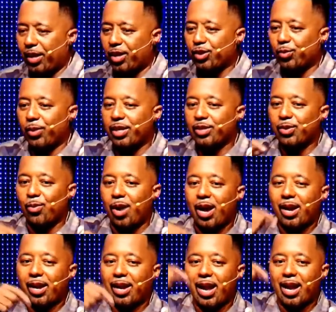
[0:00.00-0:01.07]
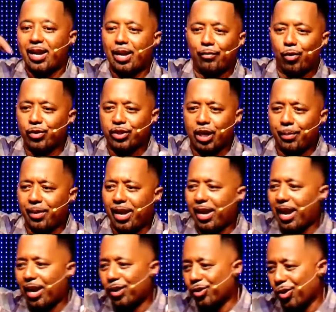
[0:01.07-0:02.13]
There's a reason why that guy never wants to come and hang
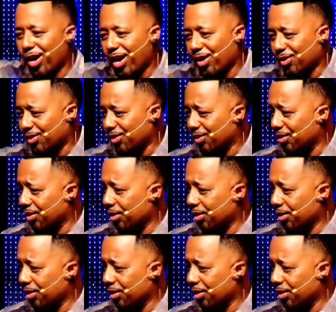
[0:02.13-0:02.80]
out at your house.